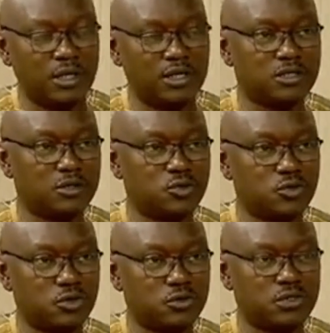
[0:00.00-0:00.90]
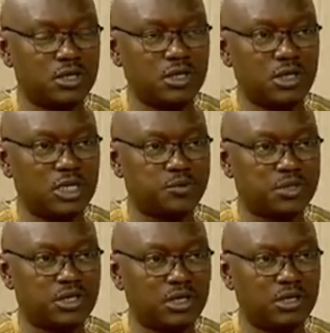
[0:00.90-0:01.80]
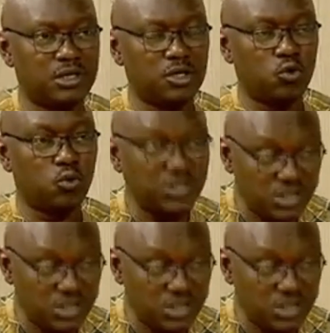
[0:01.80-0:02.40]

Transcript: institutions especially, which they